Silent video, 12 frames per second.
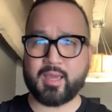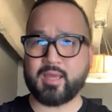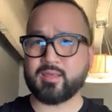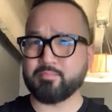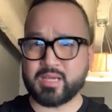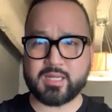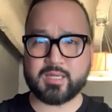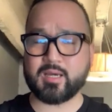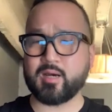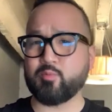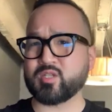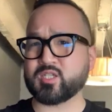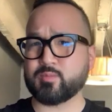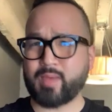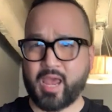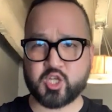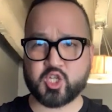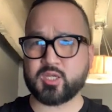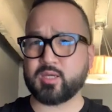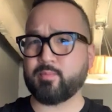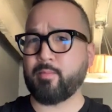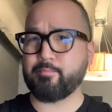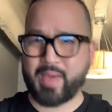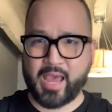and the media was smashing him
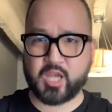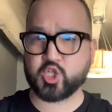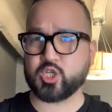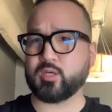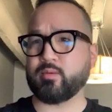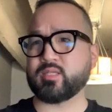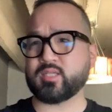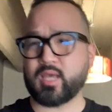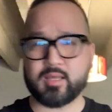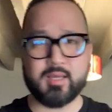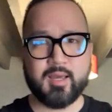and bashing him and saying,